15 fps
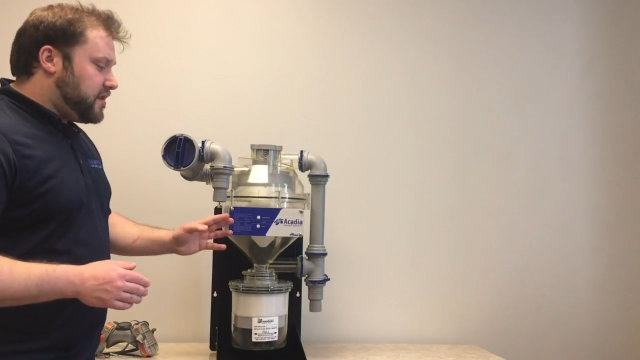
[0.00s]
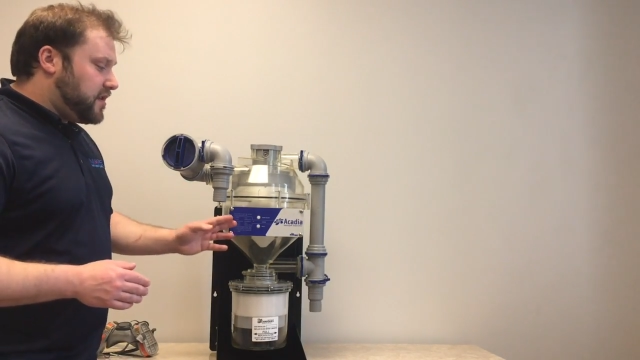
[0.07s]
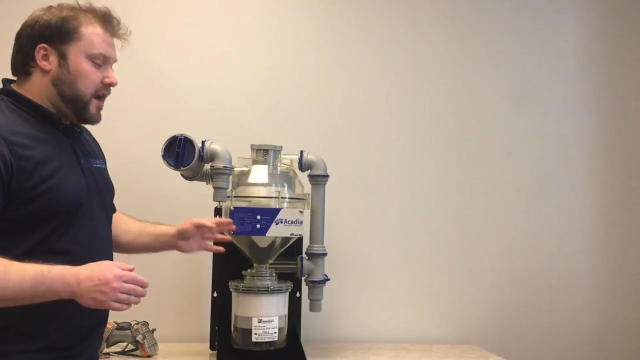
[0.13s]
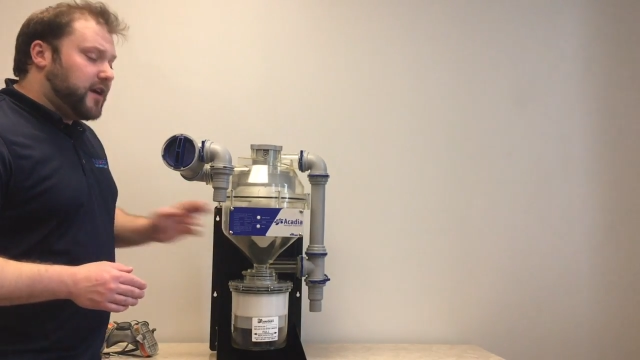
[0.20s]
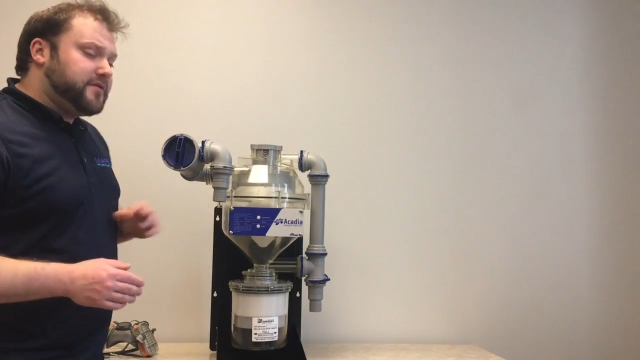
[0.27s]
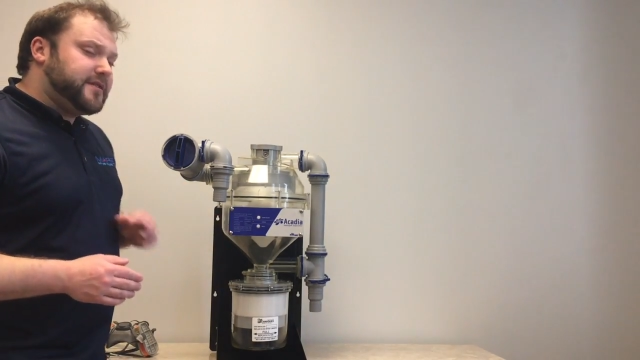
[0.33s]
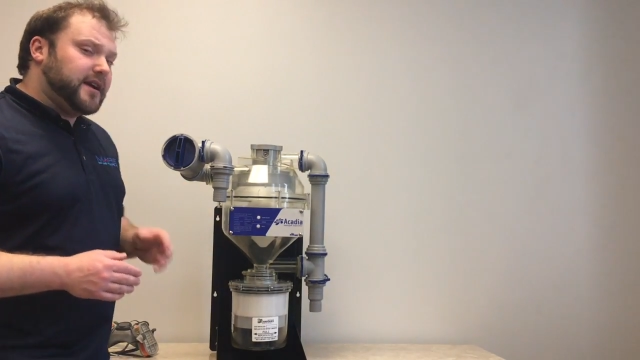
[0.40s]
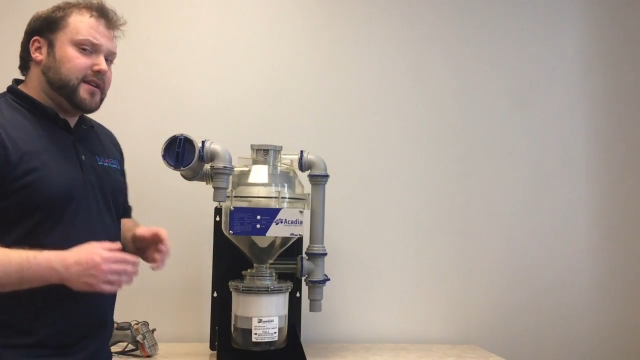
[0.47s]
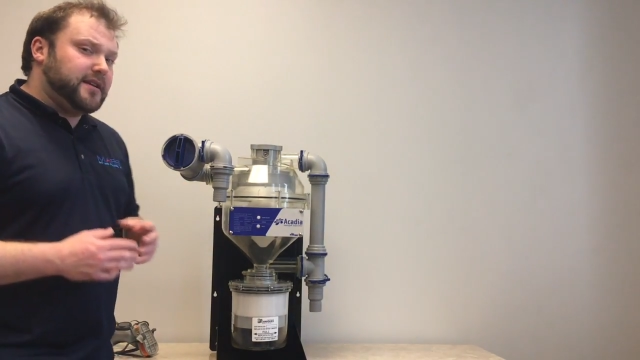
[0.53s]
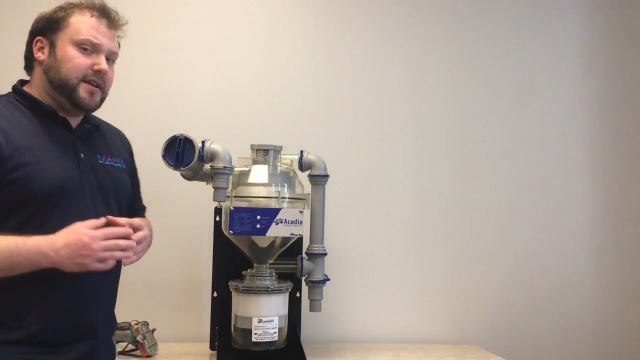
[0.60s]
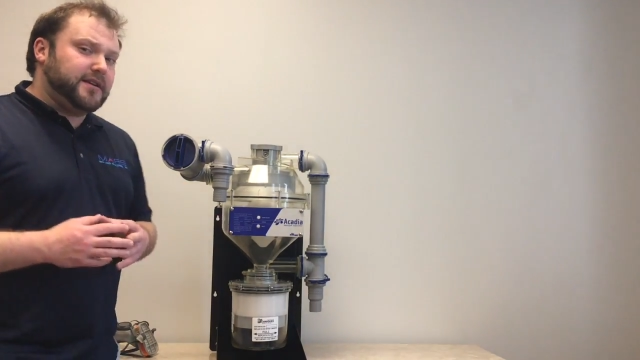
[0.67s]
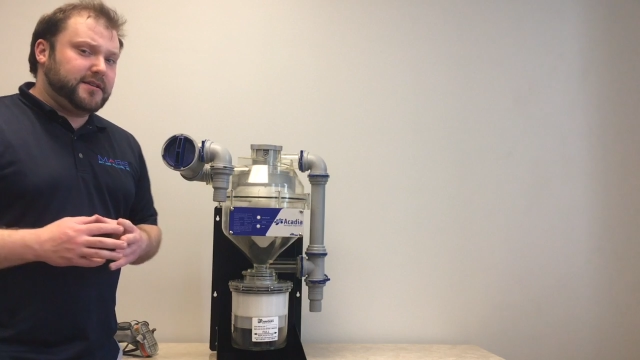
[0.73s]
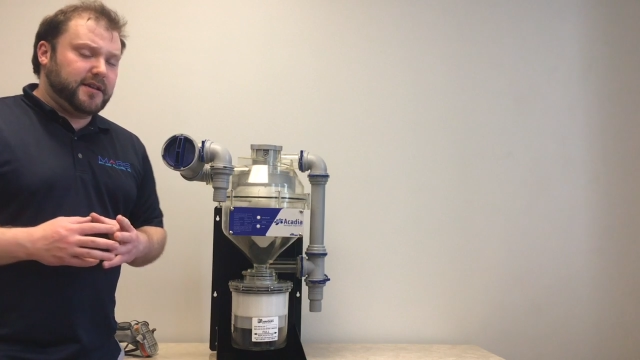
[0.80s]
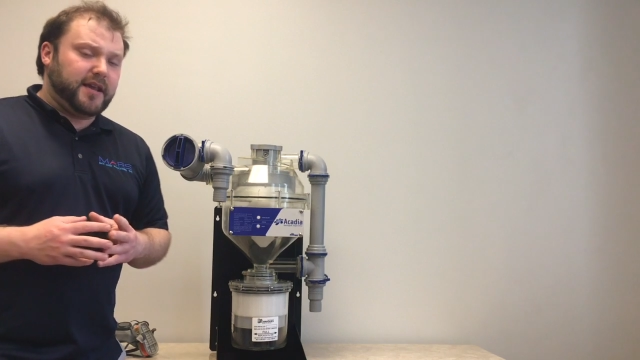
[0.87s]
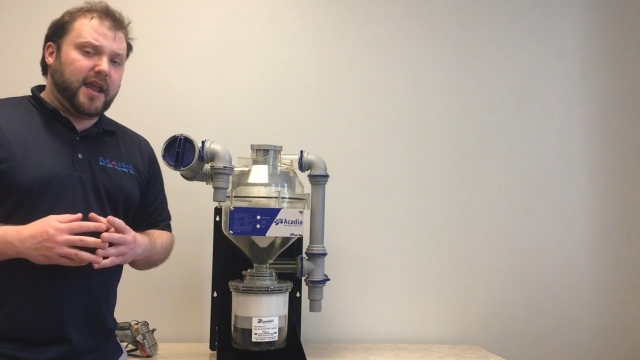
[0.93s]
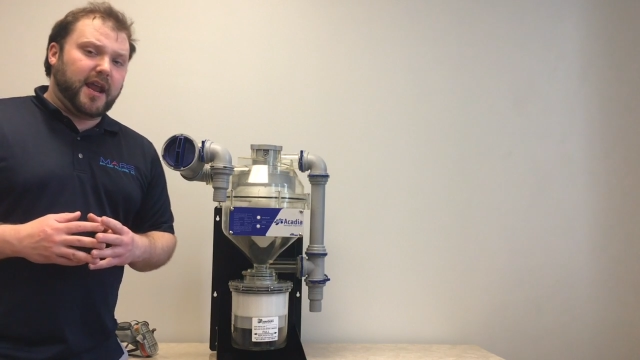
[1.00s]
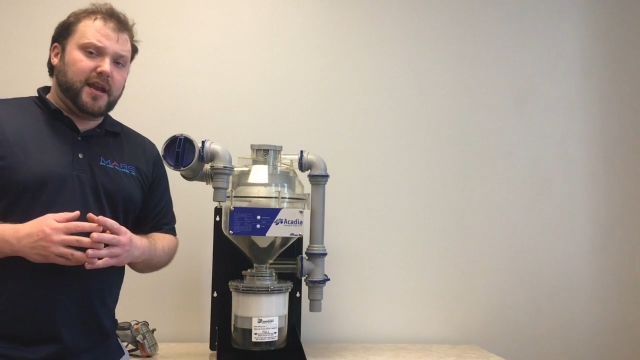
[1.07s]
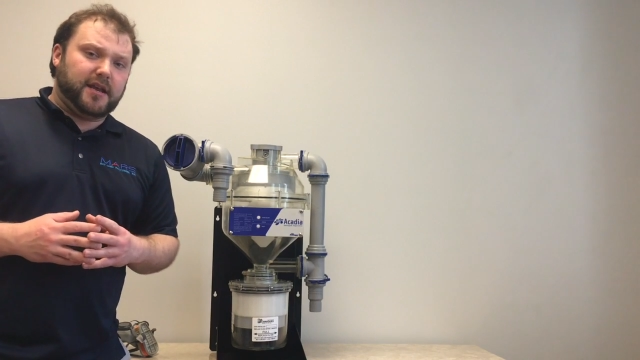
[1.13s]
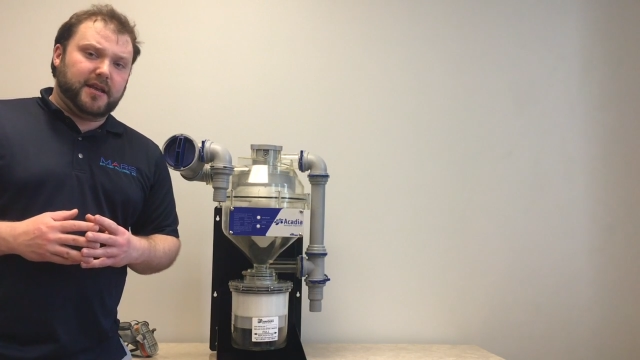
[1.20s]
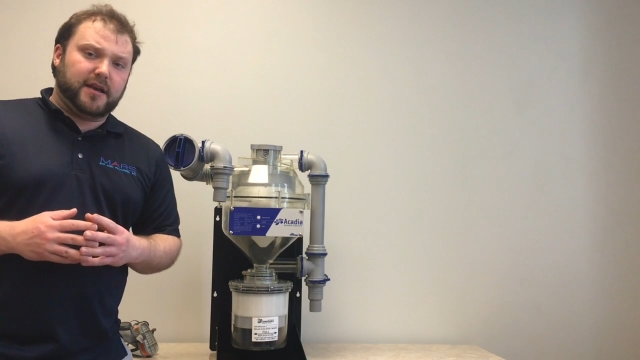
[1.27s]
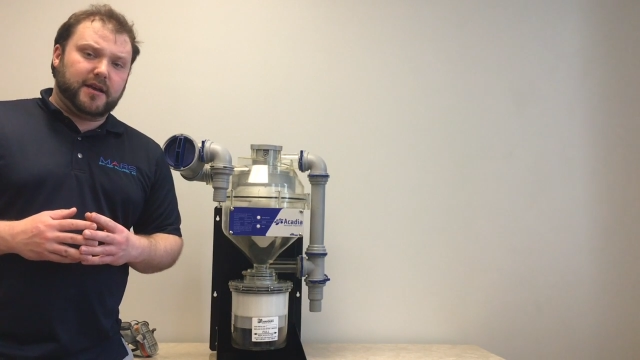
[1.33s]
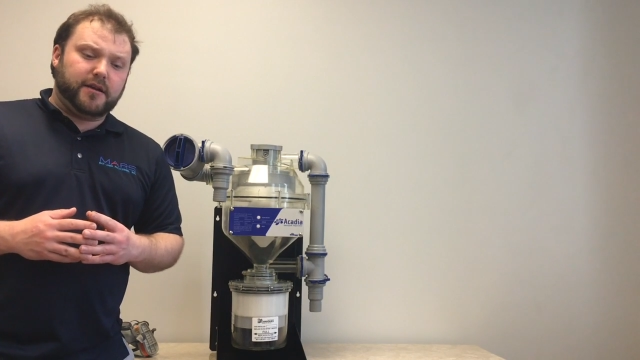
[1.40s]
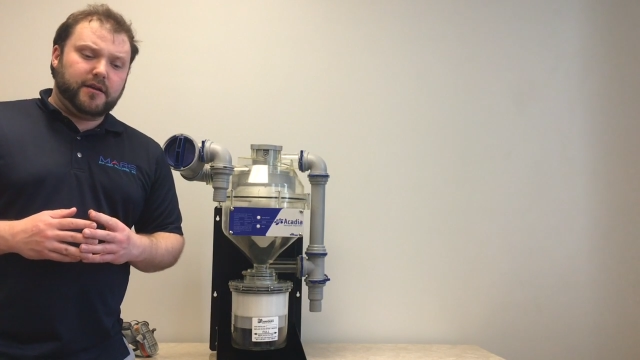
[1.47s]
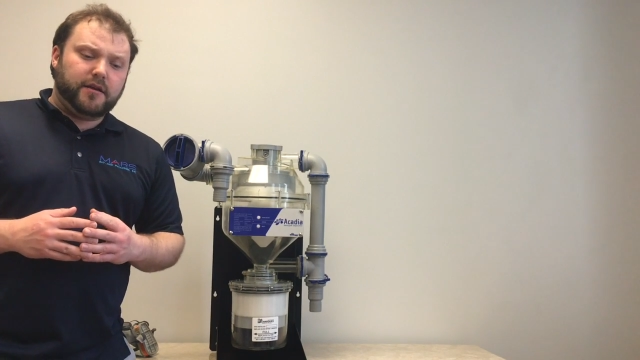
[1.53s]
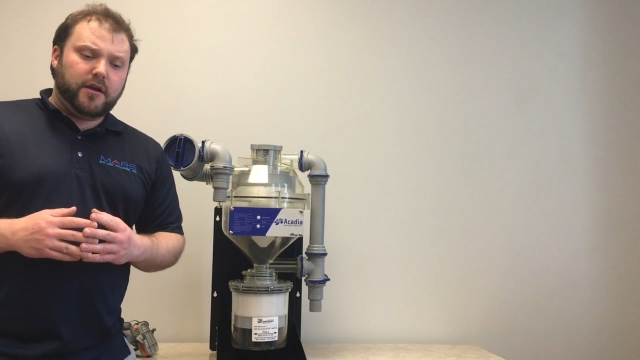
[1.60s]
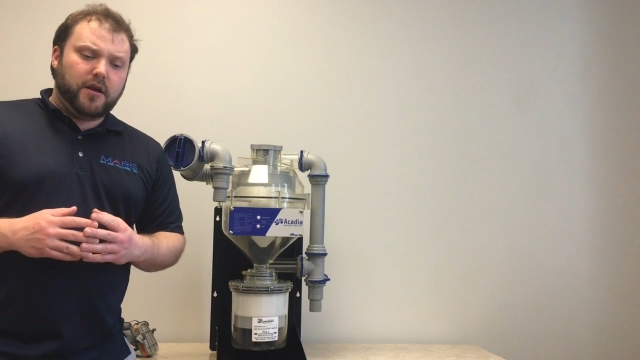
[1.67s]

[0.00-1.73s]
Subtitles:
M.A.R Techniques Acadia.